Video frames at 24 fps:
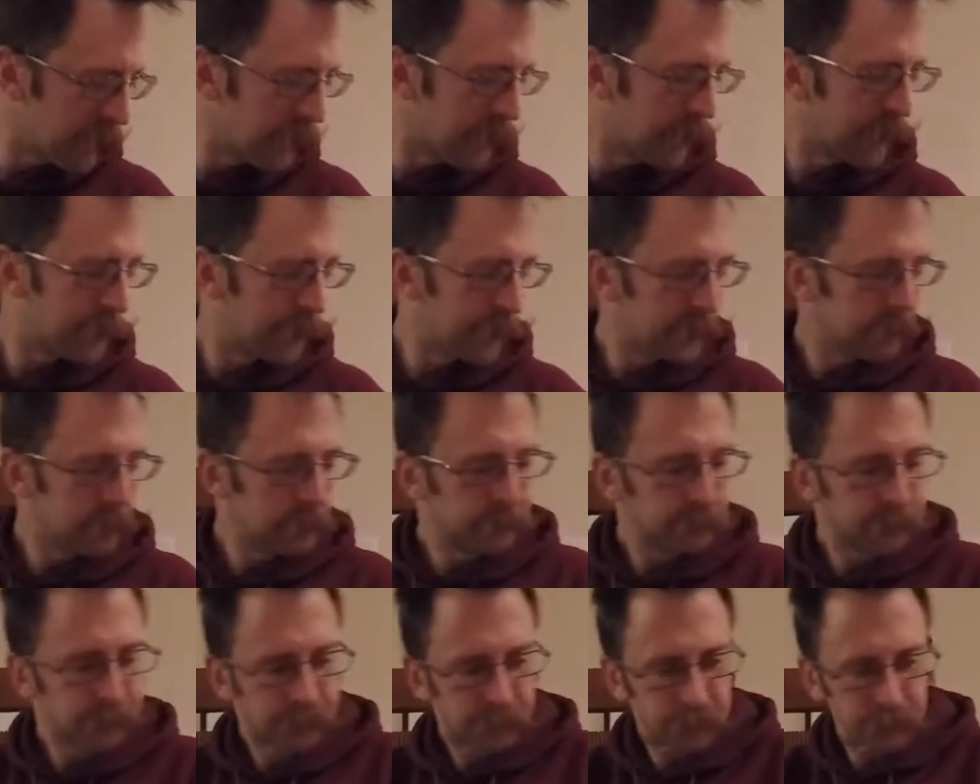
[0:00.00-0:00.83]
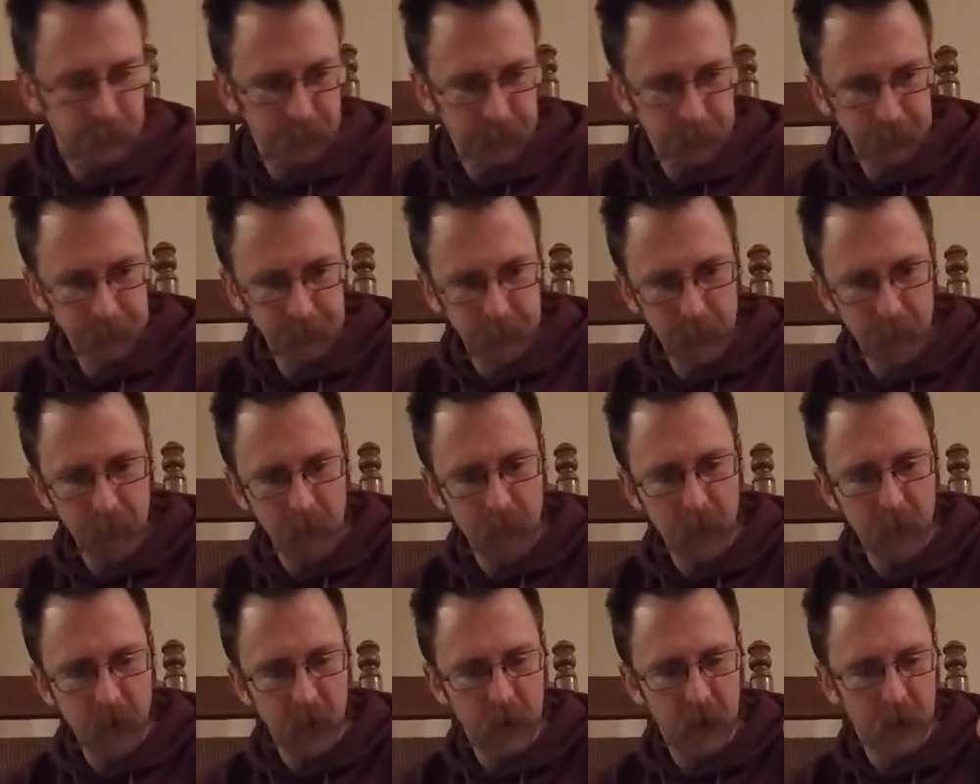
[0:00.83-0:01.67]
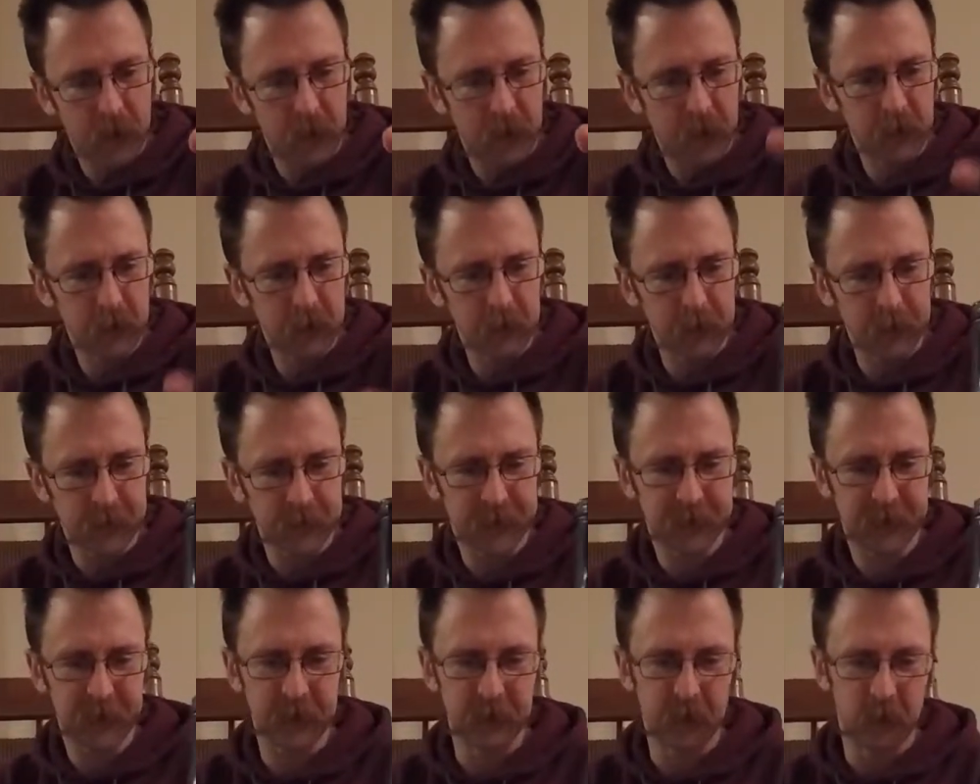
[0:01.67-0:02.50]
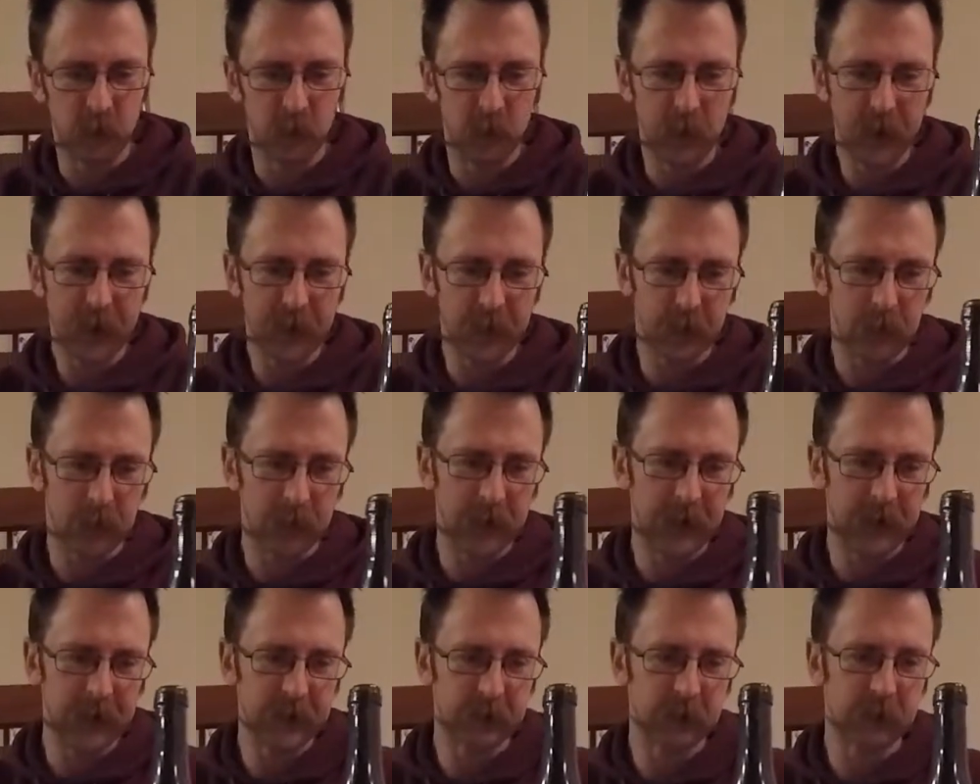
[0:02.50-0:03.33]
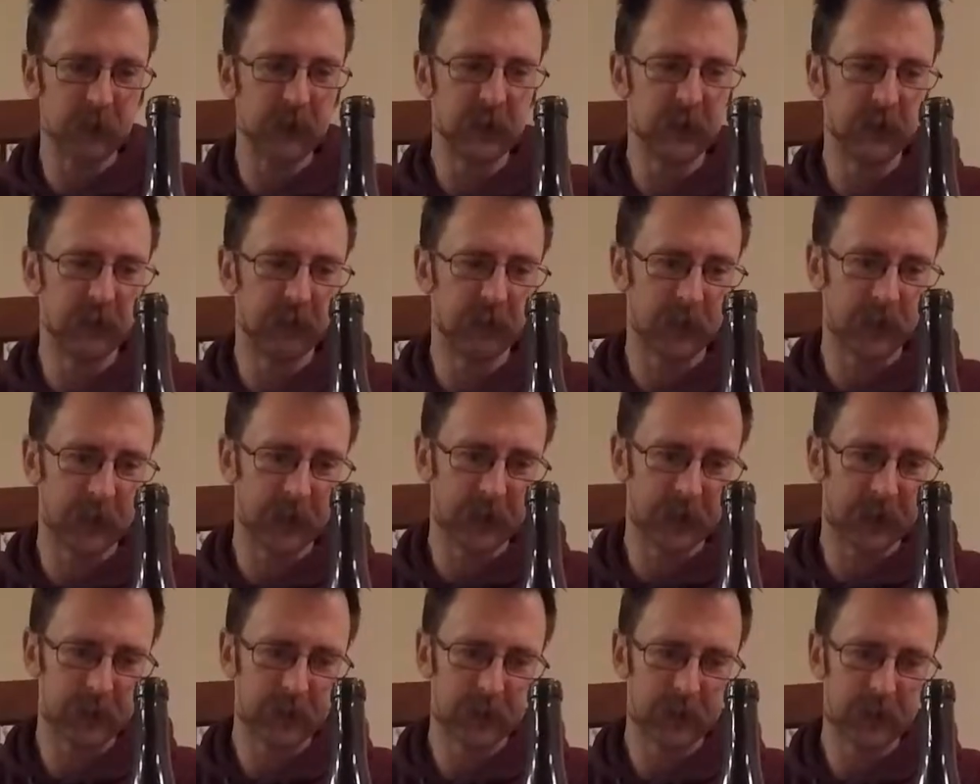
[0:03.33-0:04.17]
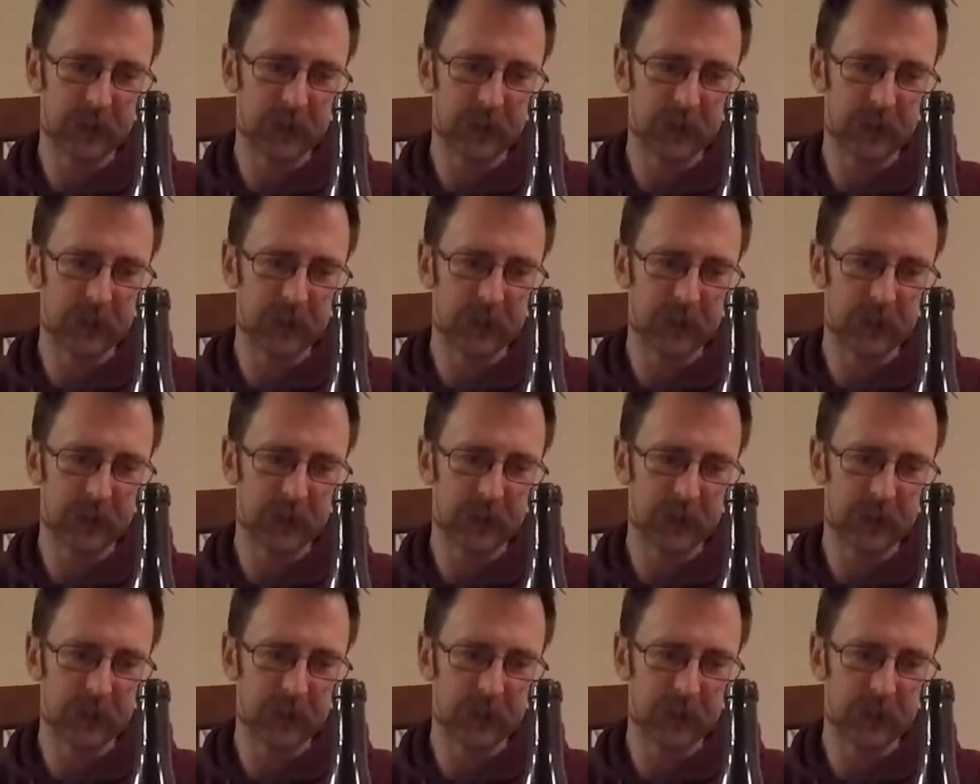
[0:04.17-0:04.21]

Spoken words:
that almost in a way reminds me of like